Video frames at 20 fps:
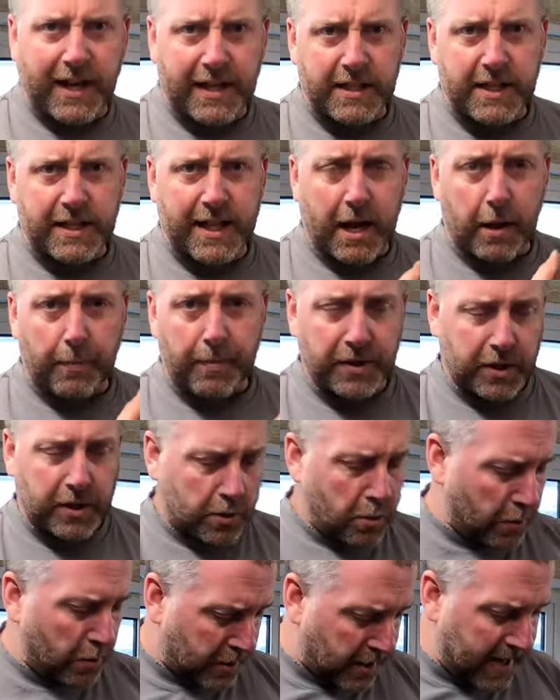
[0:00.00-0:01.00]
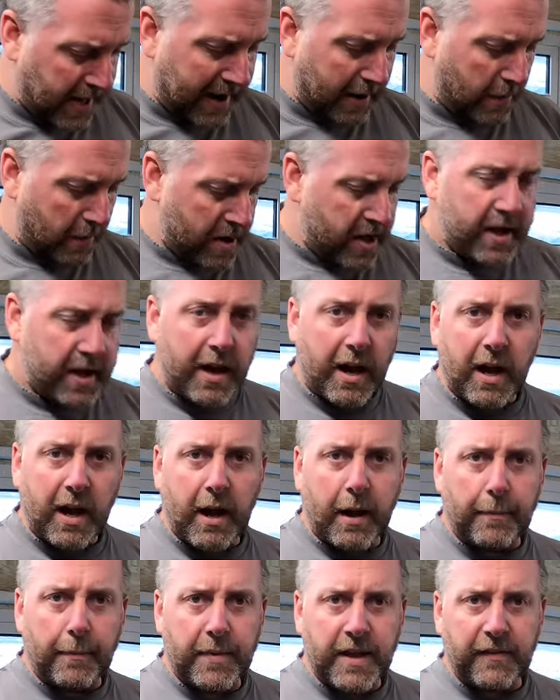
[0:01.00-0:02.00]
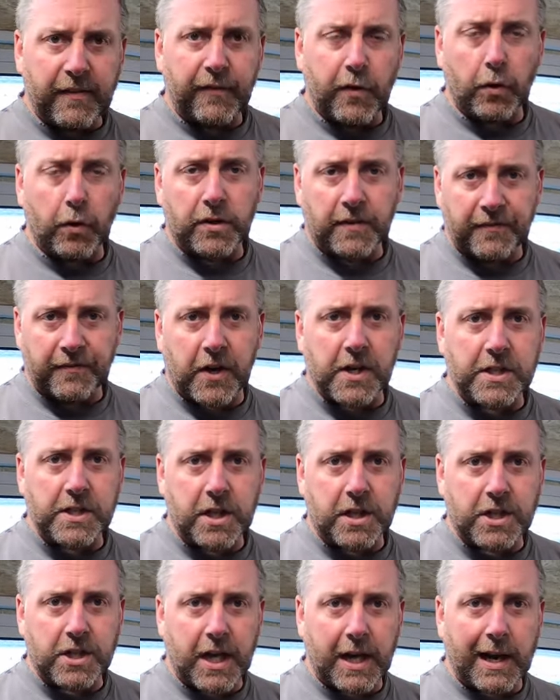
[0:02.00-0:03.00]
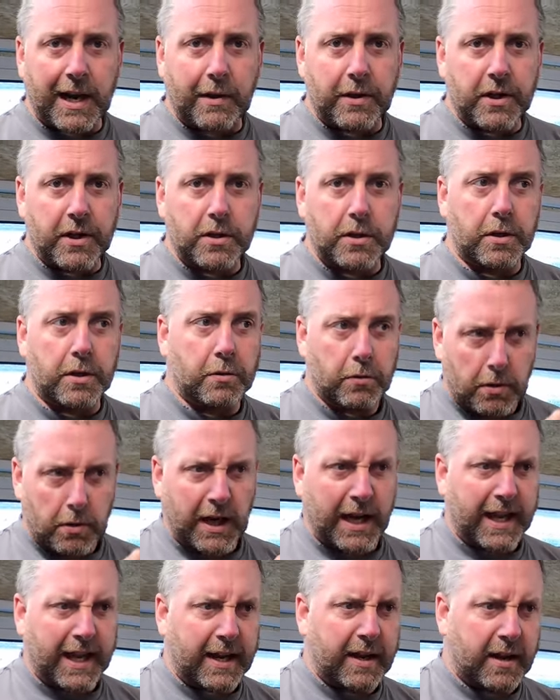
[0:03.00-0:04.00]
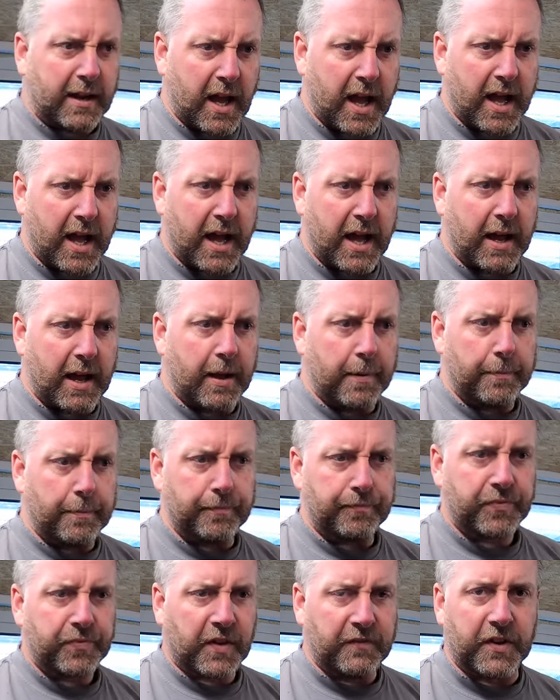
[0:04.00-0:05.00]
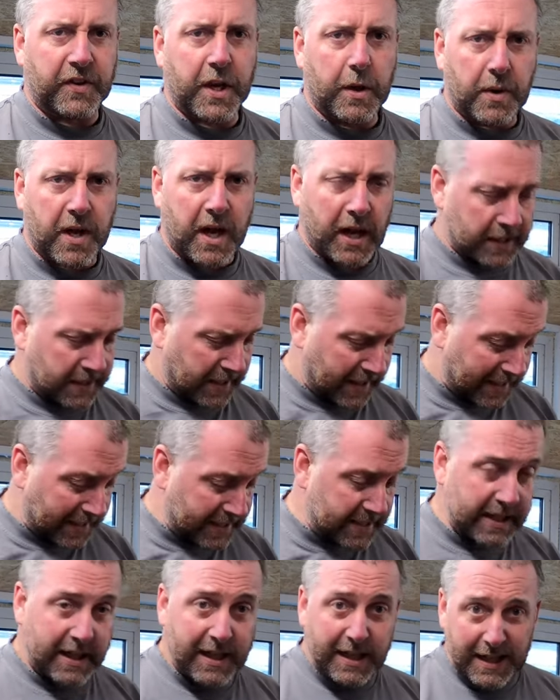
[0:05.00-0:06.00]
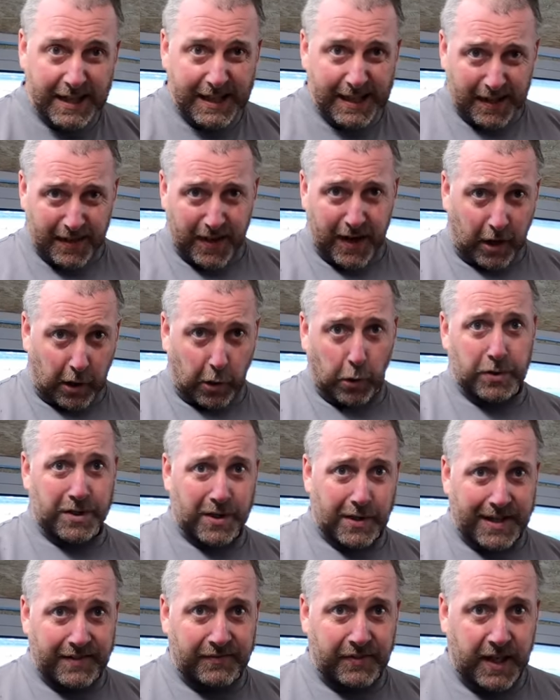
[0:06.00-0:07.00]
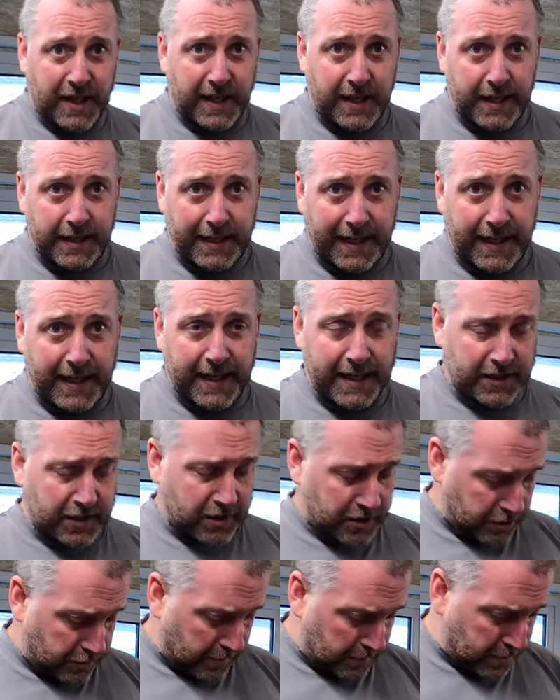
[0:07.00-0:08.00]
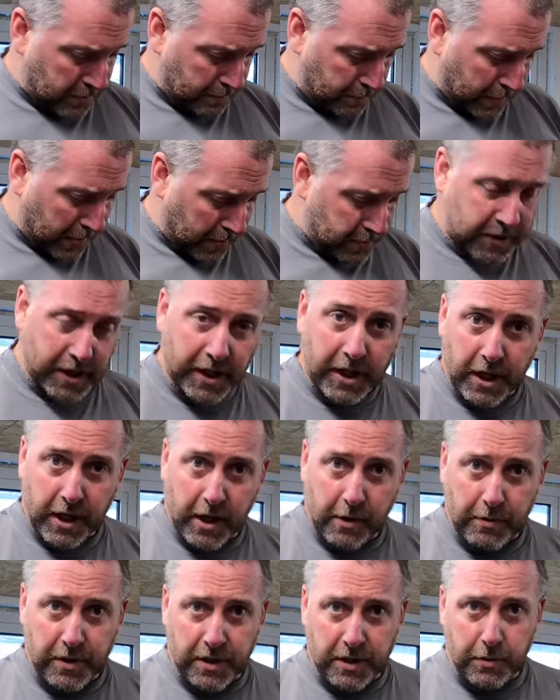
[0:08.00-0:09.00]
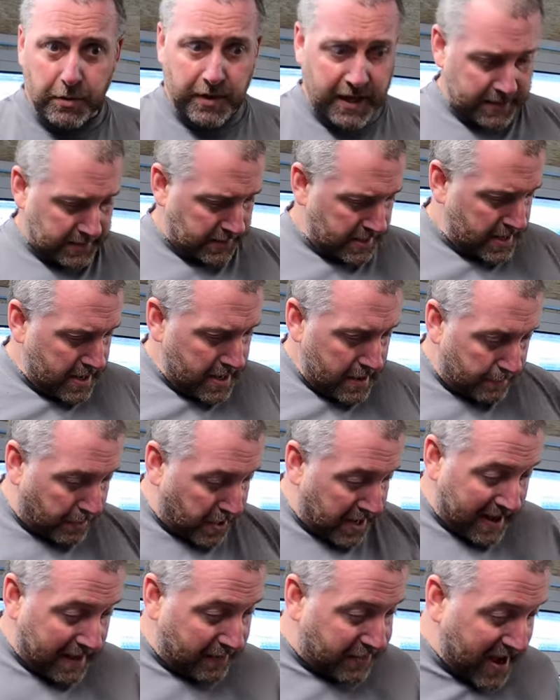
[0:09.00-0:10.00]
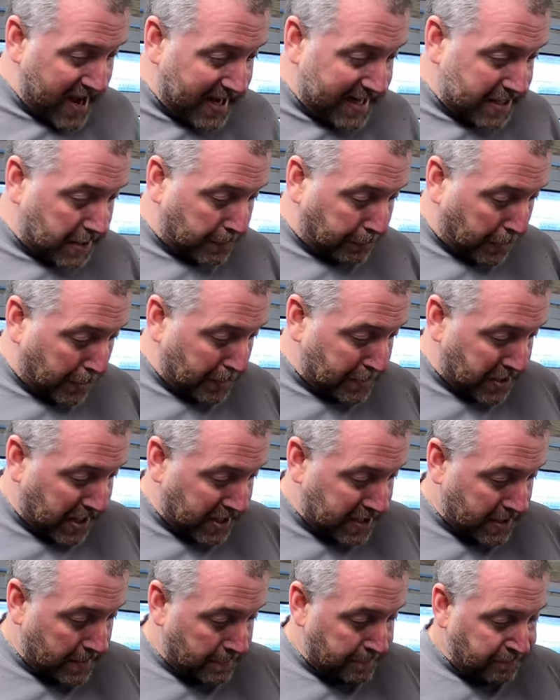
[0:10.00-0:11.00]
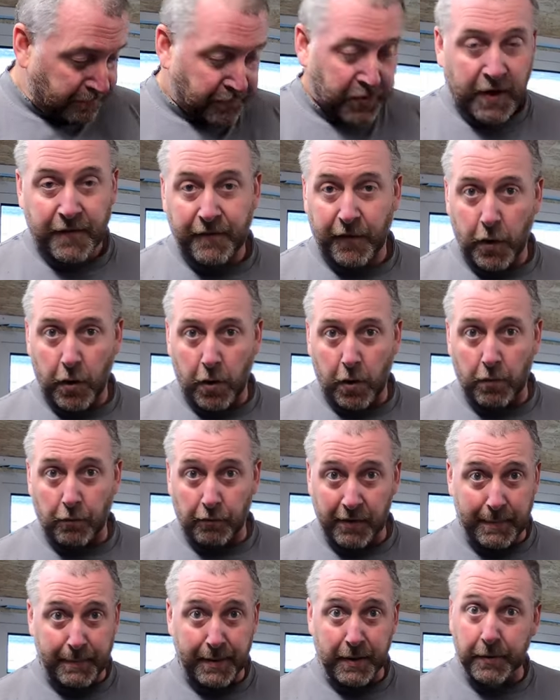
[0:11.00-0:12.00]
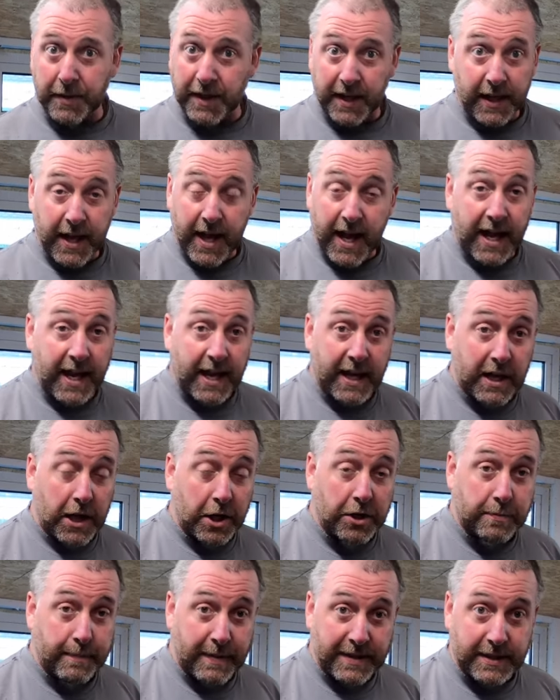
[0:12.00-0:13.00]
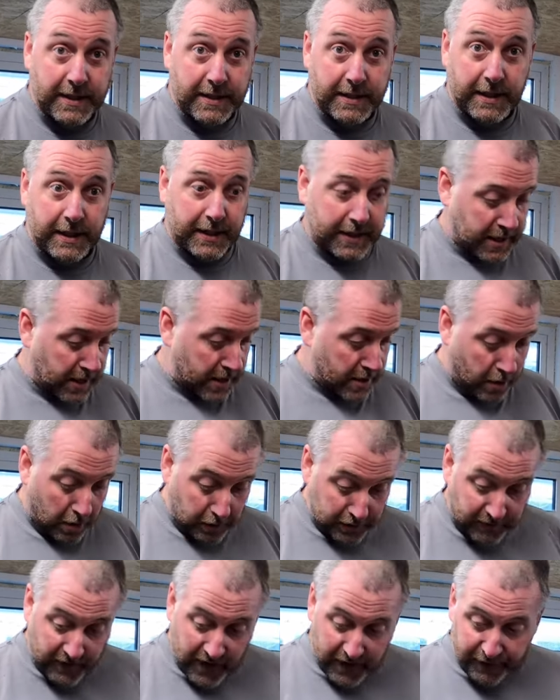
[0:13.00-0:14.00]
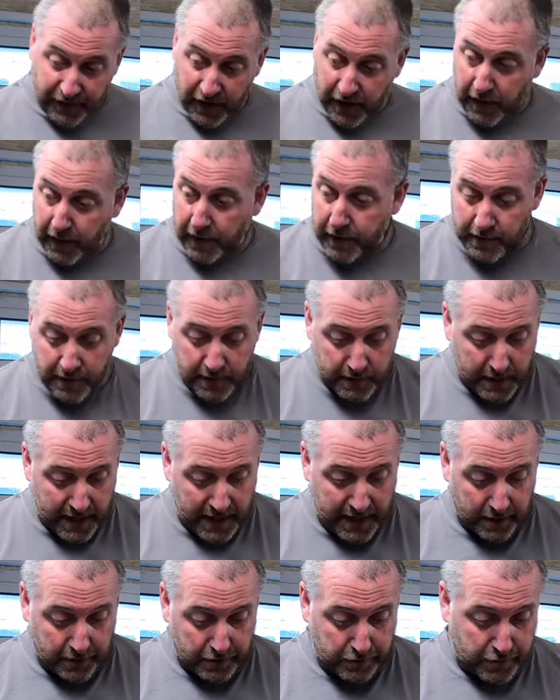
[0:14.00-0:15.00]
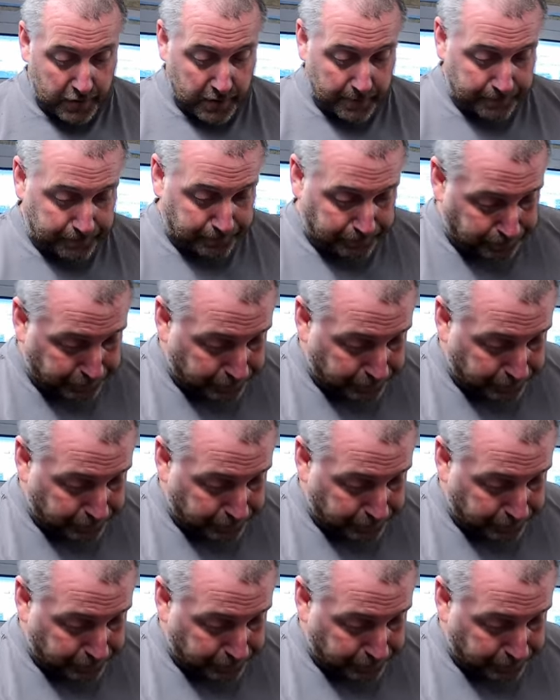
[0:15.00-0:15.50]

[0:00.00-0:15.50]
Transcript: a link to that up in the corner now. Um, if your device doesn't allow you to click um, video card links, then I'll also leave the link in the description below so you can go and do that. But yeah, that is a process for rebuilding a clutch master cylinder on the VFR 800.